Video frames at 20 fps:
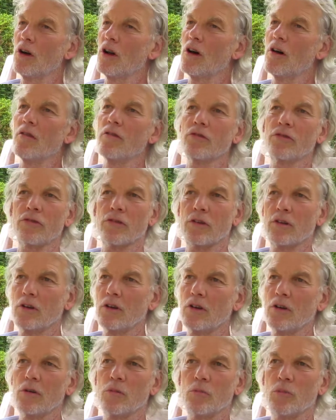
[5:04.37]
have
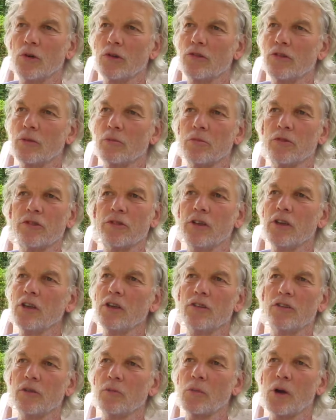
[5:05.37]
put some
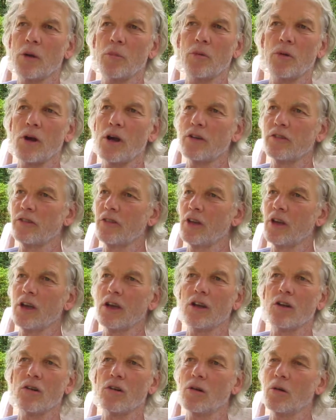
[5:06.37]
seeds in my
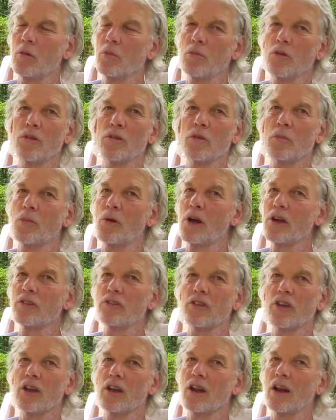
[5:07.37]
prostate or removed the
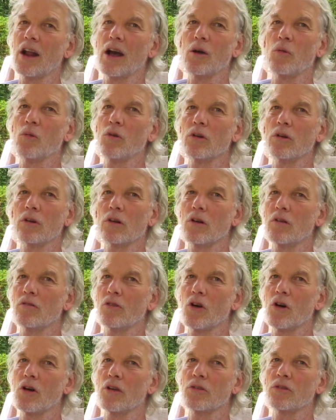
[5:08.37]
prostate, and I wouldn't
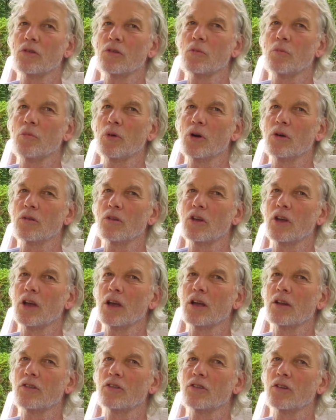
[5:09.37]
have gone through bone
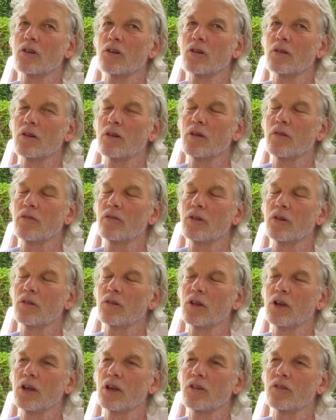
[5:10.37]
cancer, lymph
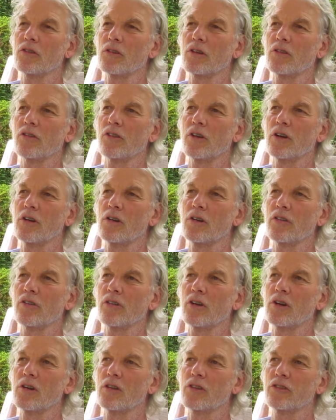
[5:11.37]
node cancer, etc.,
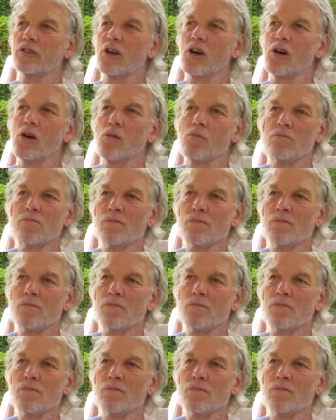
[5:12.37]
etc. So,